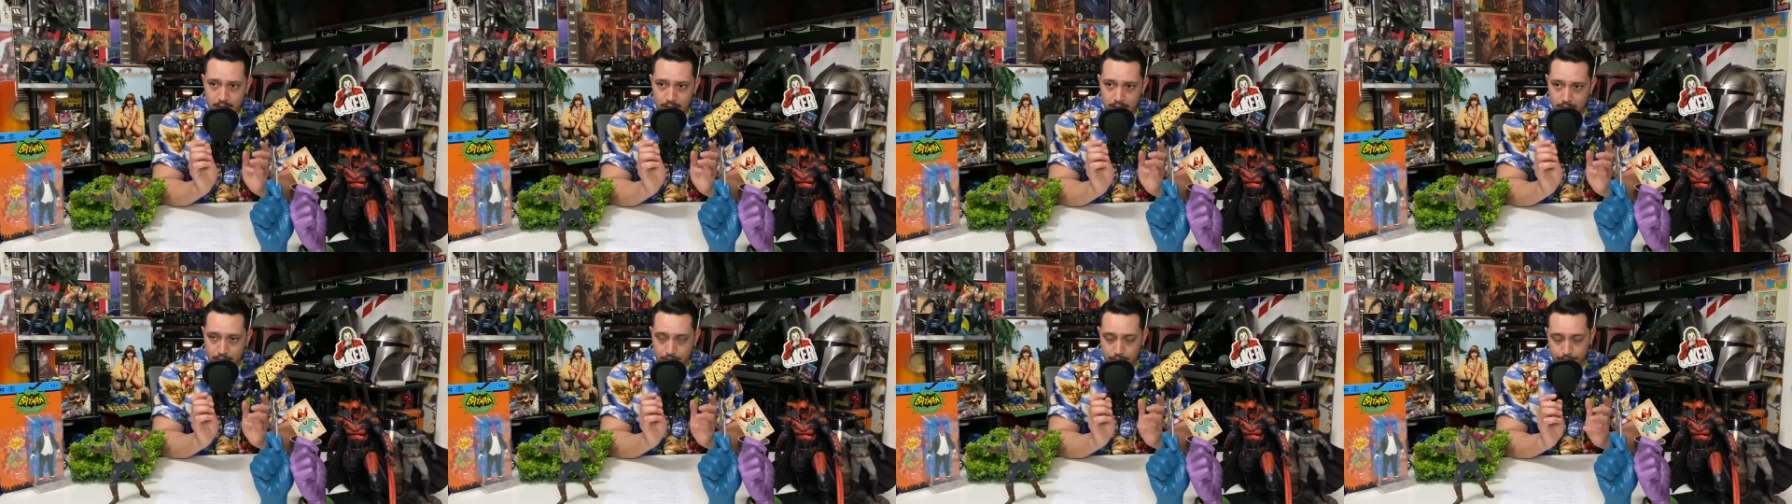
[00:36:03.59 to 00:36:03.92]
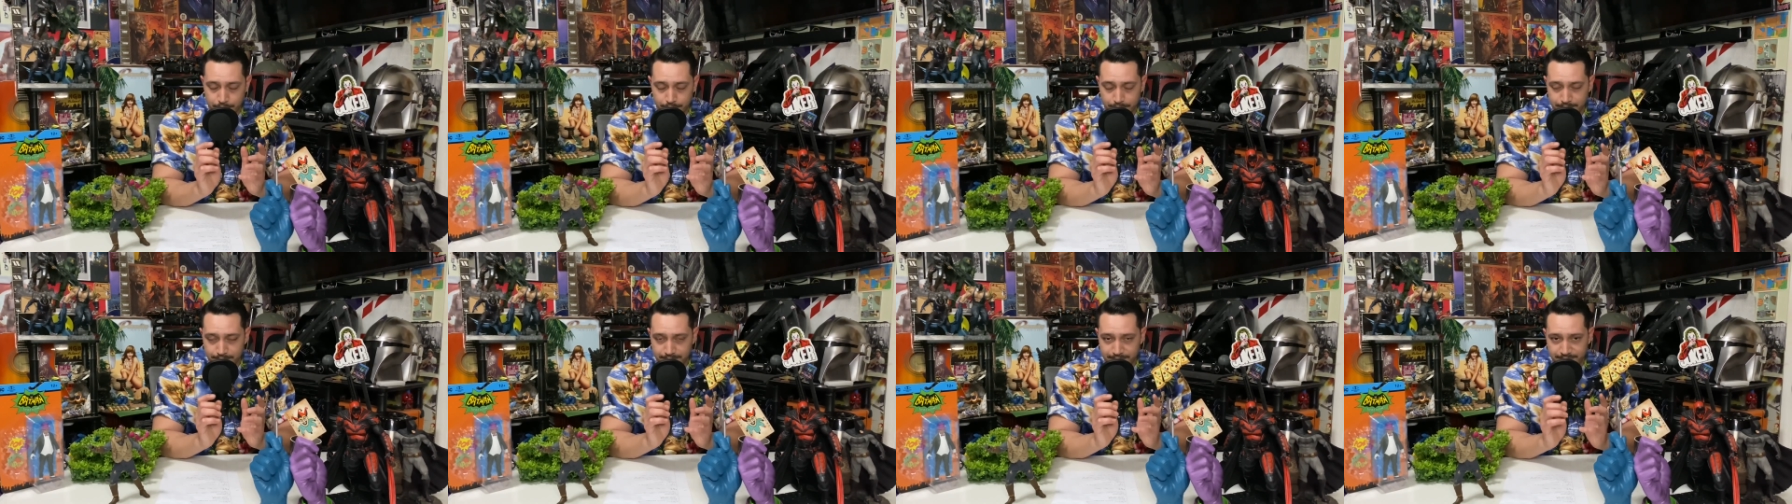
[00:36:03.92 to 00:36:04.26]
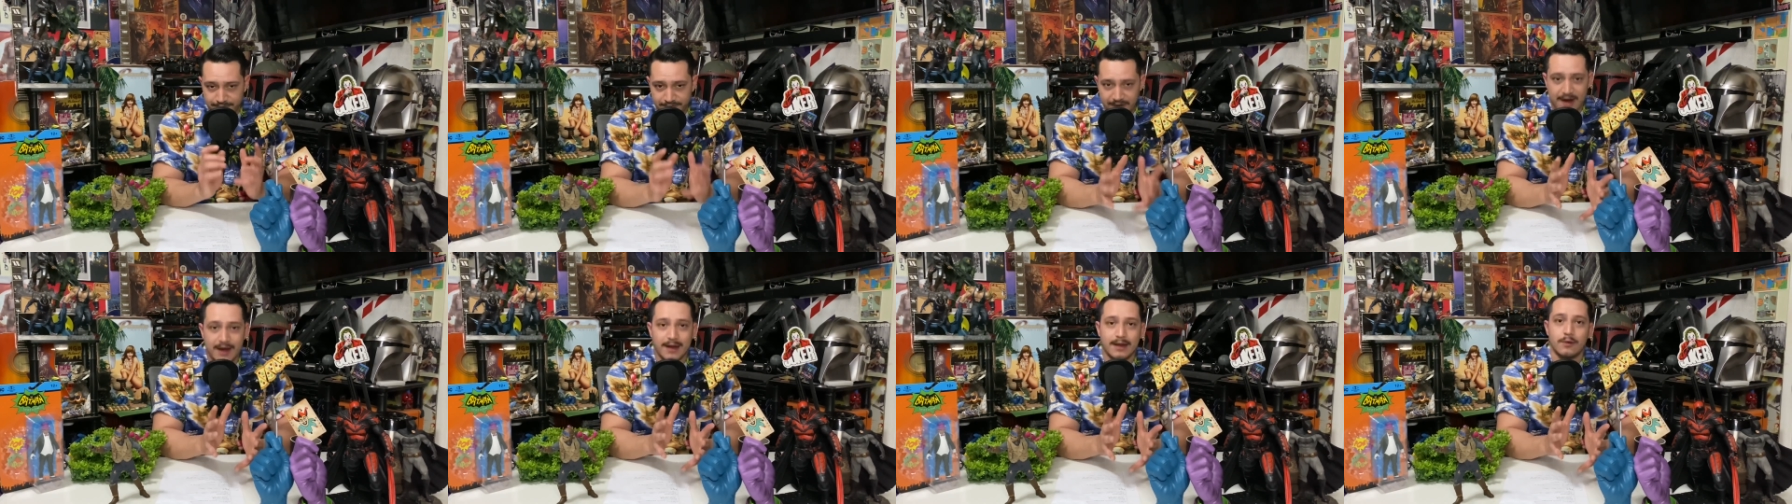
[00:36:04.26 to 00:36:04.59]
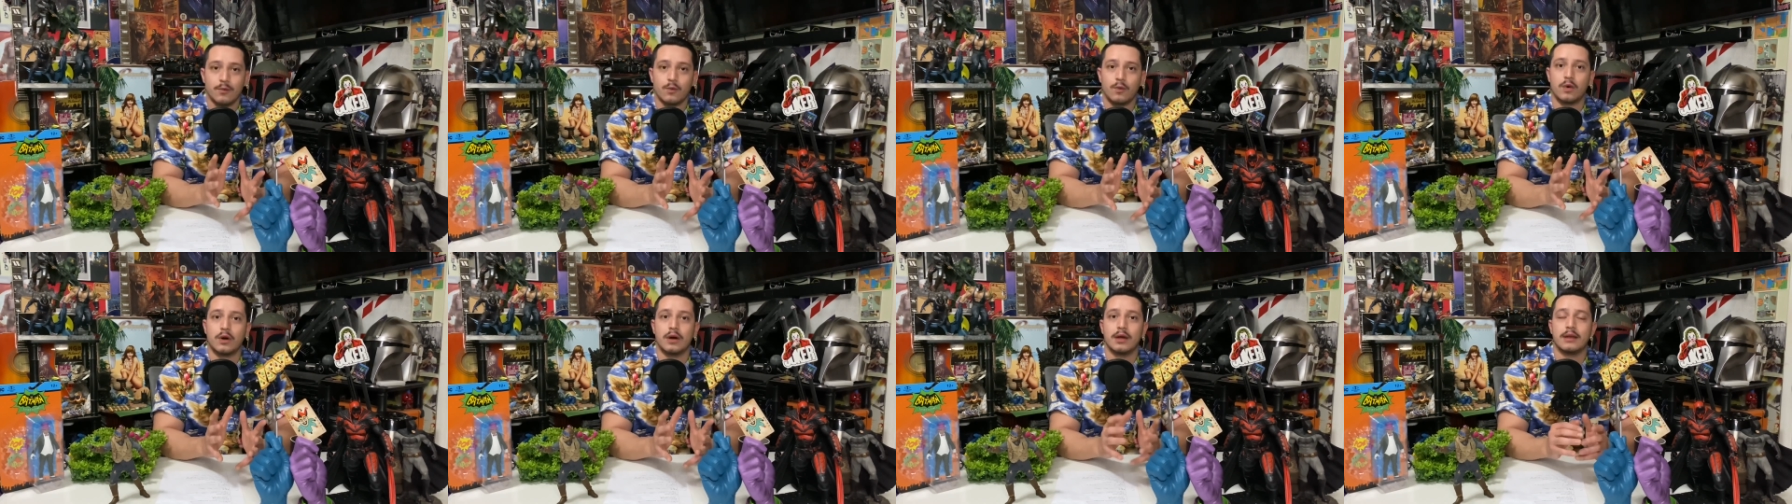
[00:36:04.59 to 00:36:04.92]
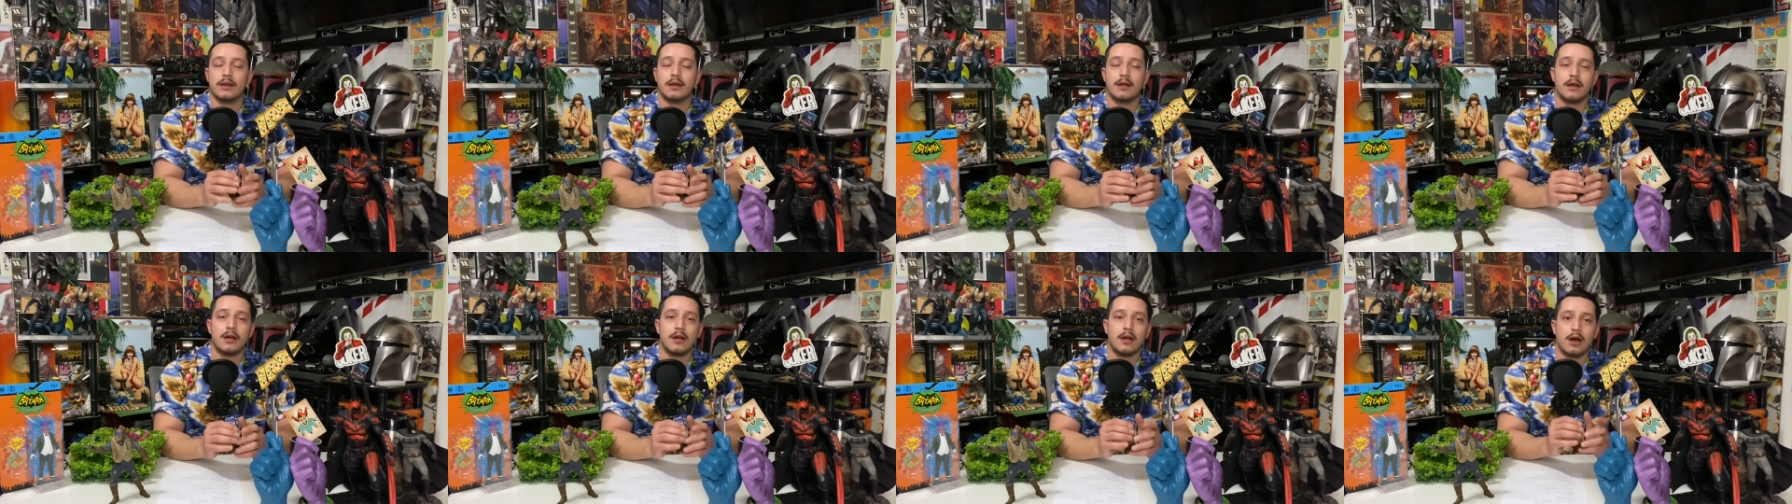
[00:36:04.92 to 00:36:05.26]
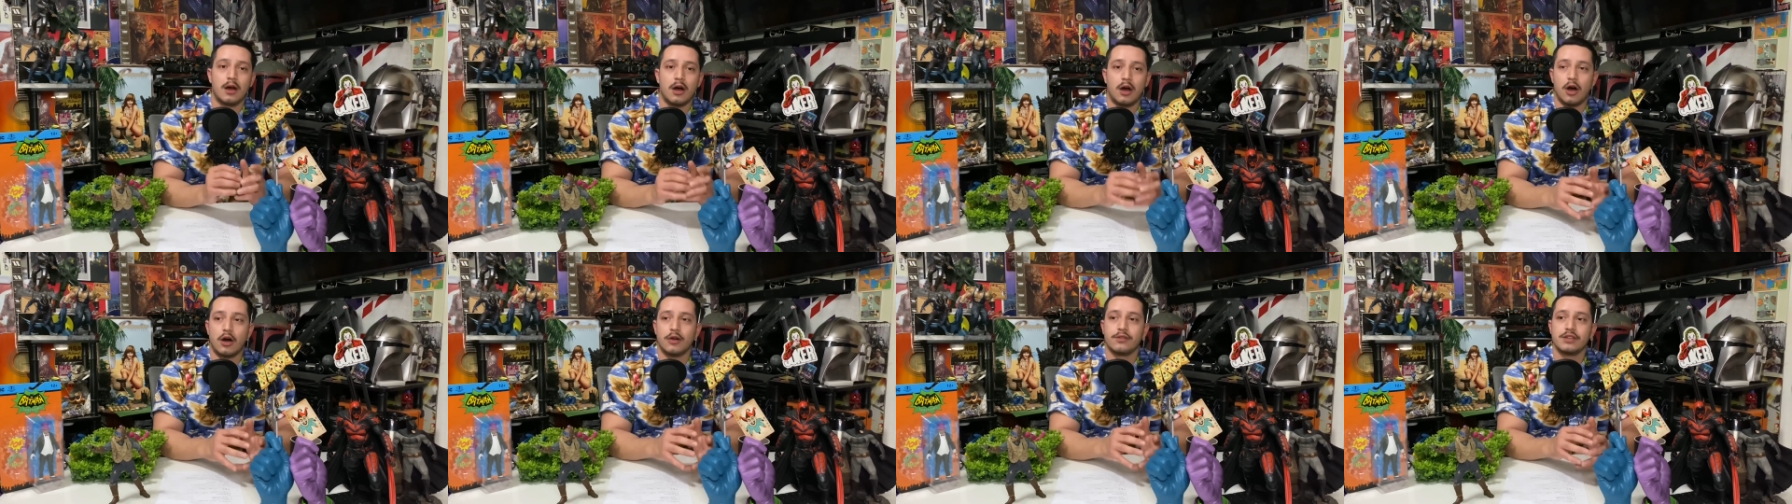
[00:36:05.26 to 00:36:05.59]
And you find one
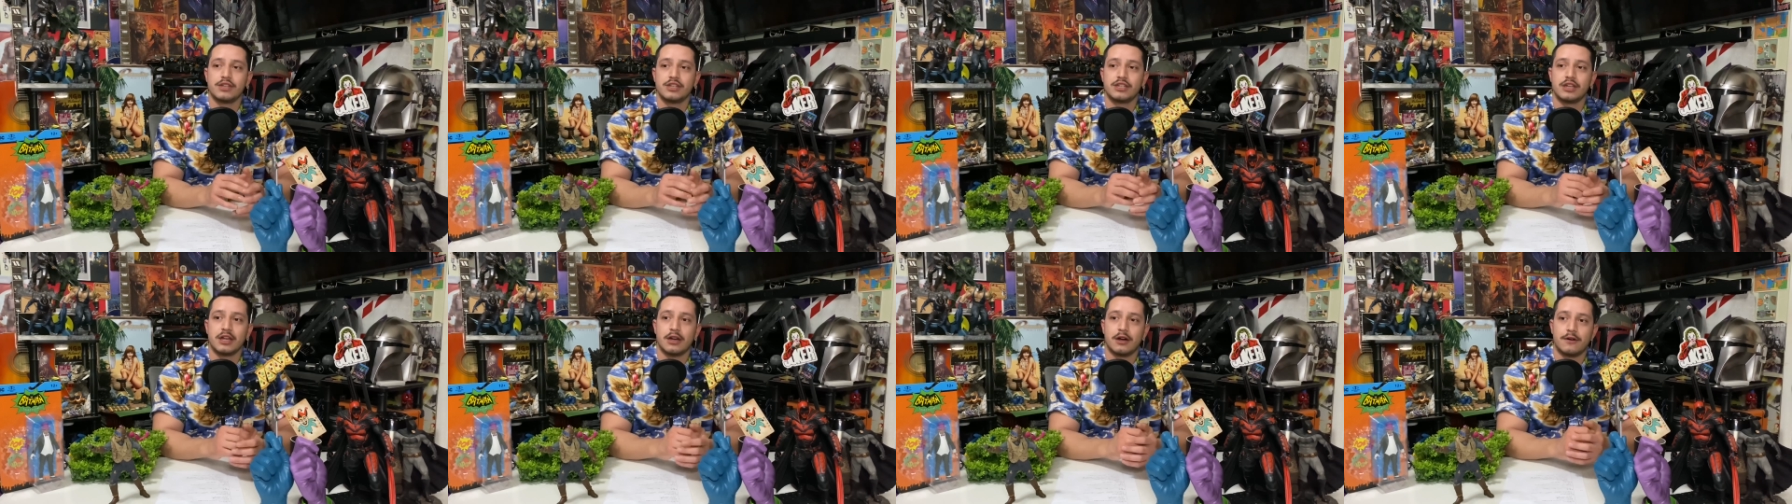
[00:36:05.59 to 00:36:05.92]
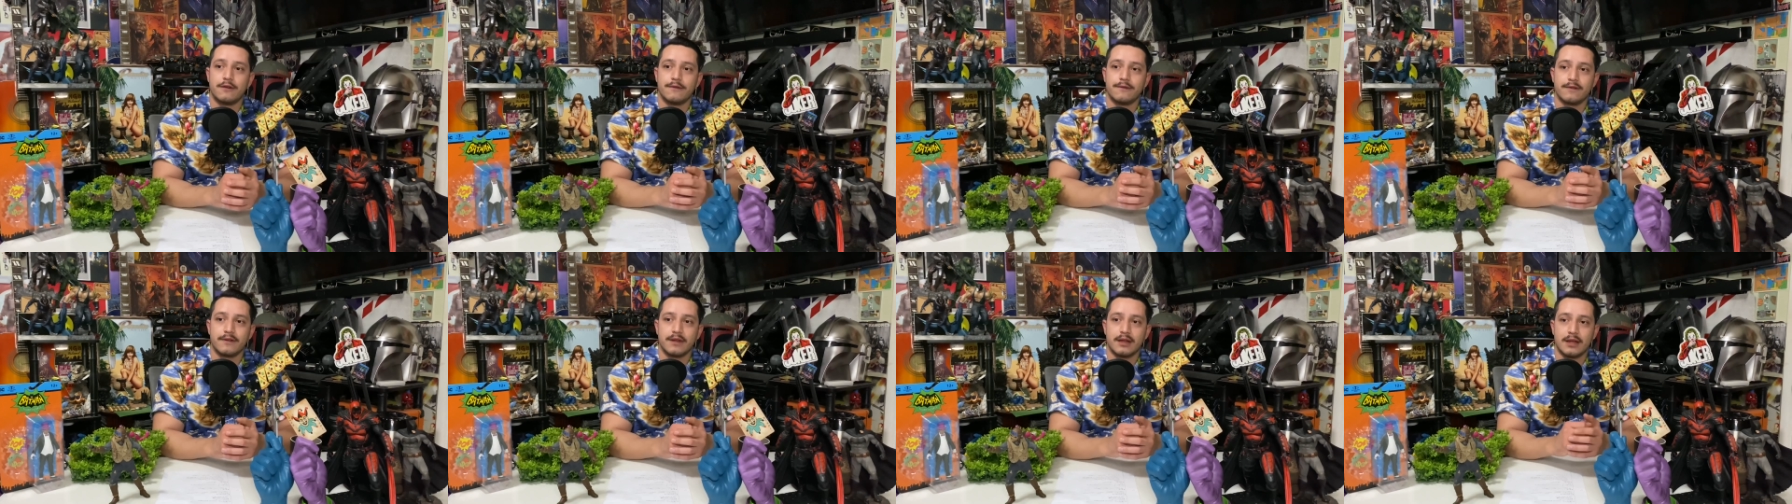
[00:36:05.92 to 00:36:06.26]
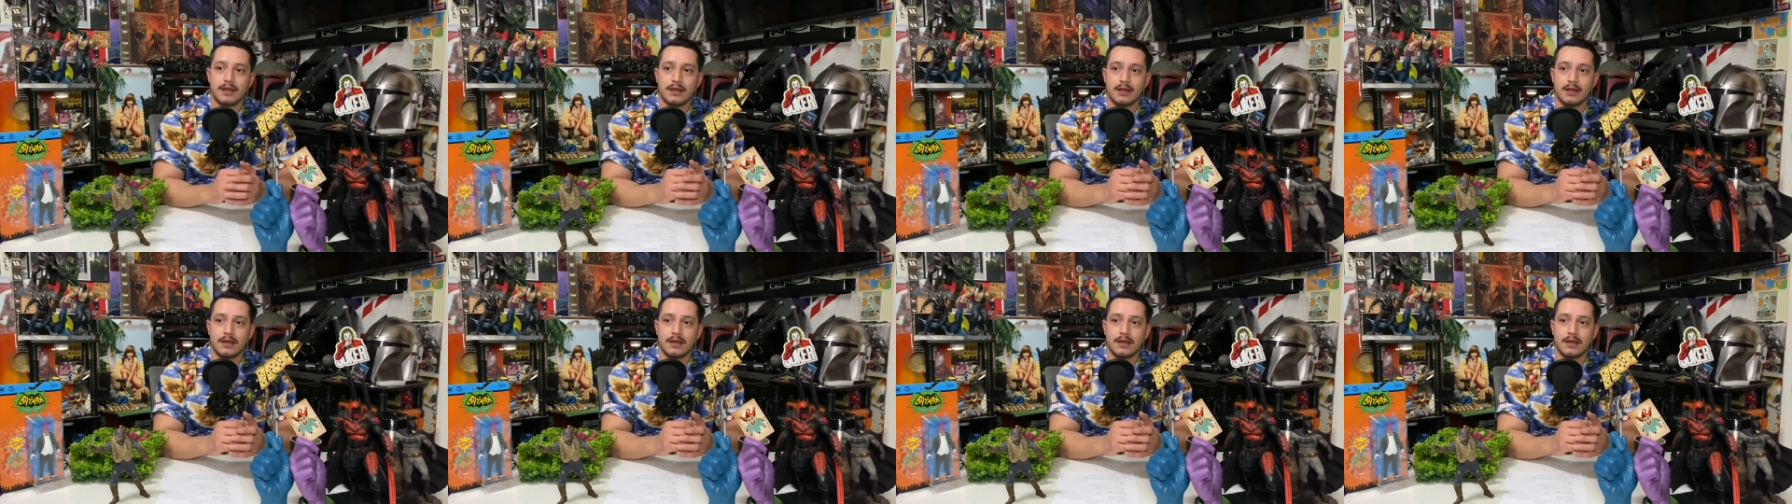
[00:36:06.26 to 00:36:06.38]
on the shelf,